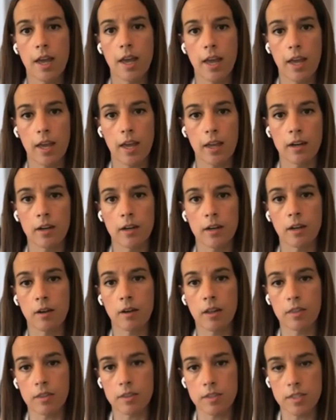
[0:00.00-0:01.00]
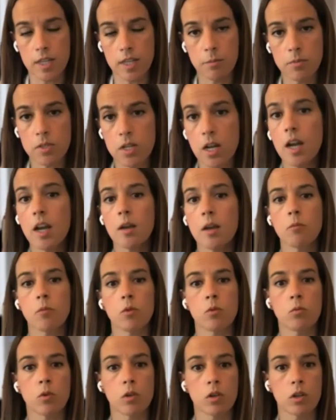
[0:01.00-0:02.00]
And at the same time,
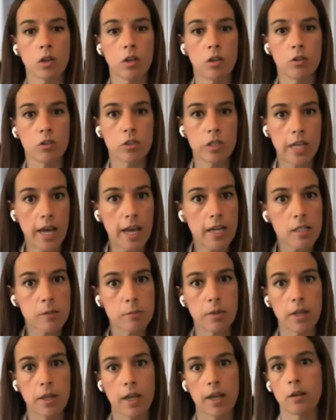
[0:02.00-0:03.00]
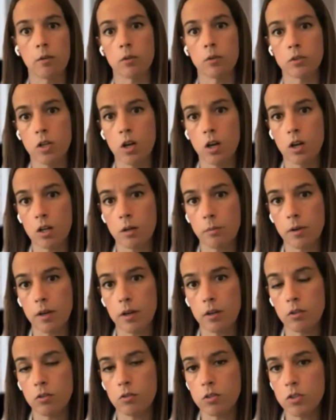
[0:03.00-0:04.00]
we'll work on your tax plan, and we'll talk
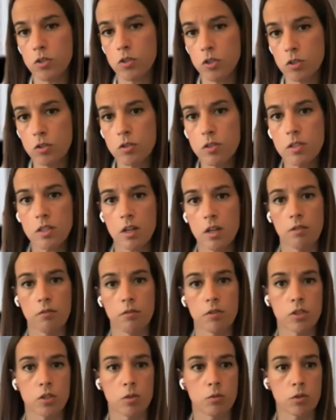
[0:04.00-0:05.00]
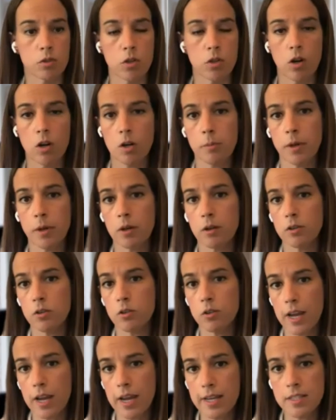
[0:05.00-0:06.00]
about your insurance coverage, and we'll talk about
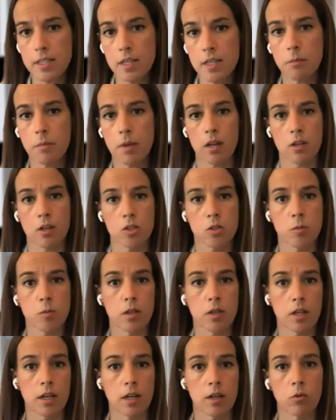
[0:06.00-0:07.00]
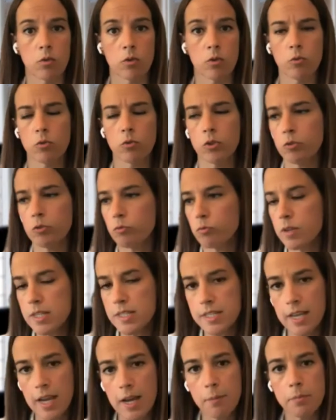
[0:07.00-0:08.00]
your asset management and your
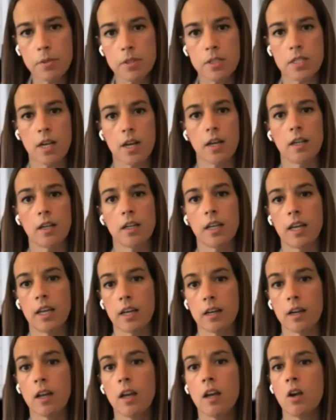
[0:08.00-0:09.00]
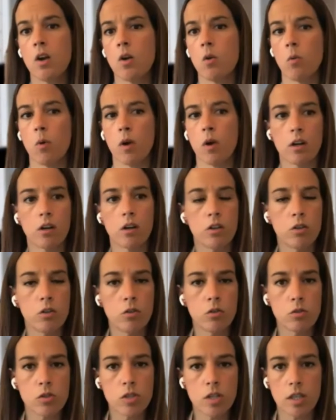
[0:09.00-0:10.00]
risk appetite, and when are you
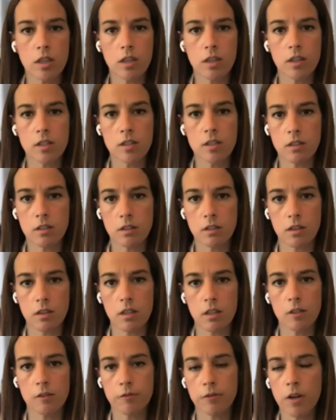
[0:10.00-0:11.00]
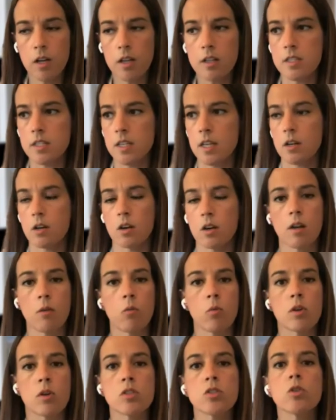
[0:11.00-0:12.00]
using these funds, and
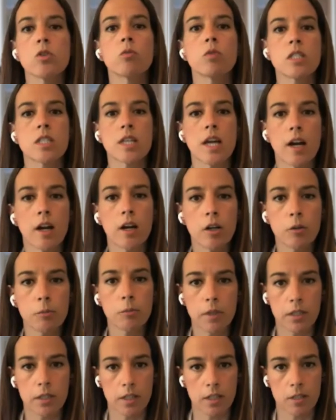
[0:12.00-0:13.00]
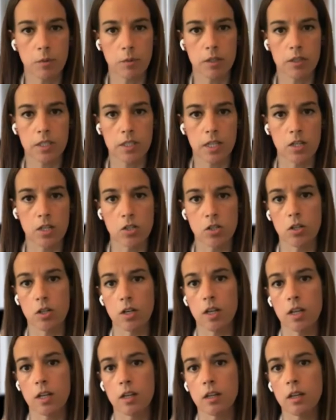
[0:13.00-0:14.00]
what's your retirement
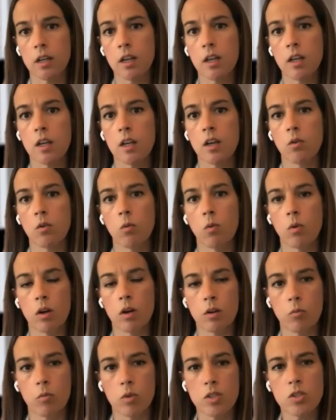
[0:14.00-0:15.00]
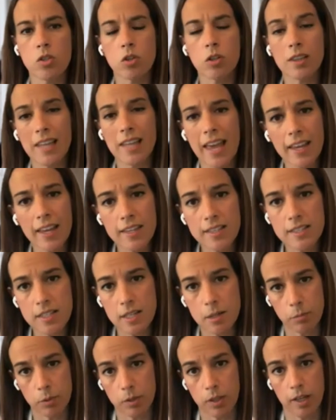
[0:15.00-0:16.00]
expectation, and what's your
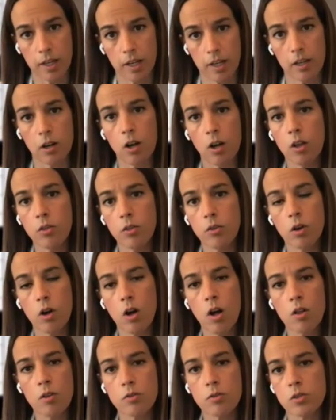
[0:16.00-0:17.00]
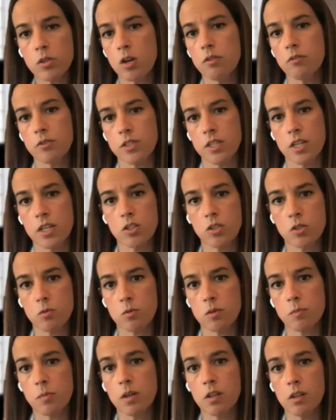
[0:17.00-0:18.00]
legacy play. All those conversations,
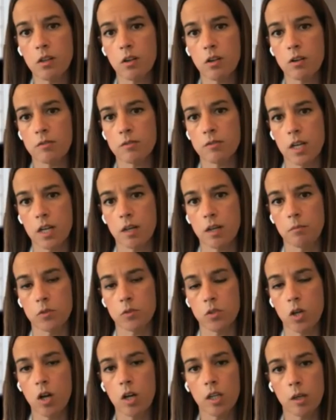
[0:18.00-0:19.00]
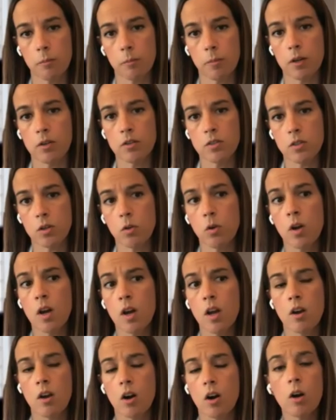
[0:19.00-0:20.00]
we spend a lot of time talking about it. So
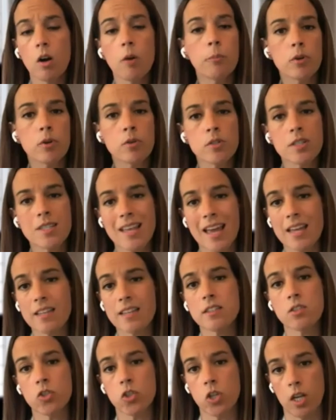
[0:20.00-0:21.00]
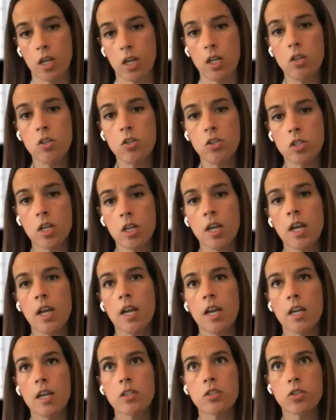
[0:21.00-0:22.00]
our process hasn't changed.
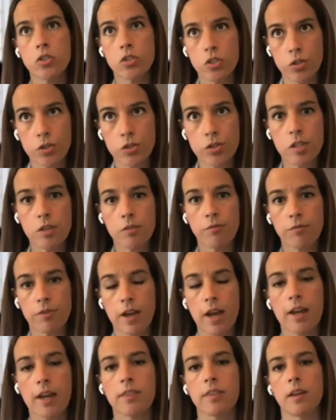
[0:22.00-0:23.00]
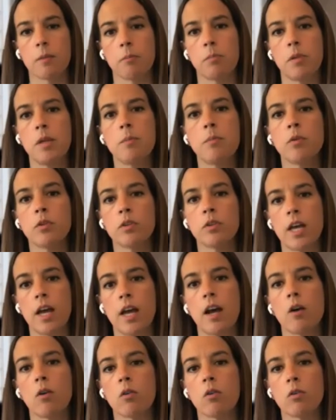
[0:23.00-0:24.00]
It's just the fact that people
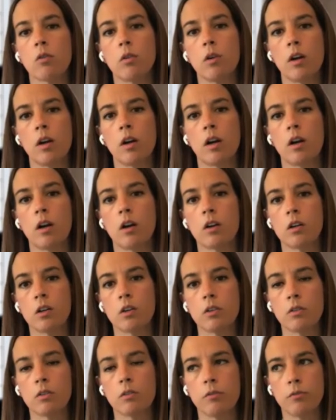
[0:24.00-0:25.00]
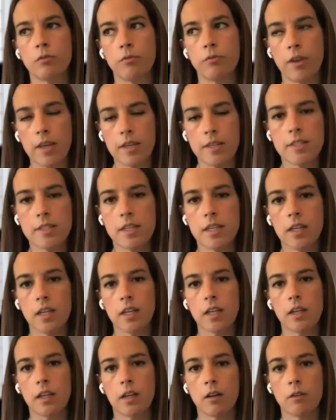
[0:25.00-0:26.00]
now are
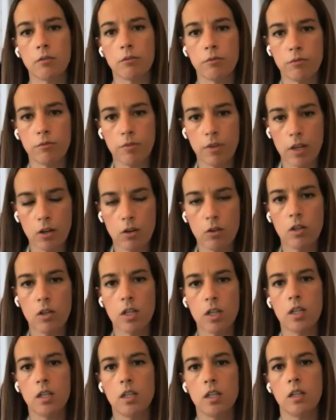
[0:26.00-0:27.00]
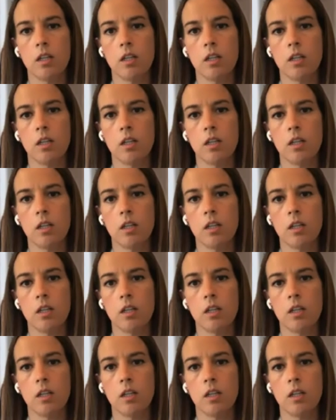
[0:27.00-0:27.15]
facing a very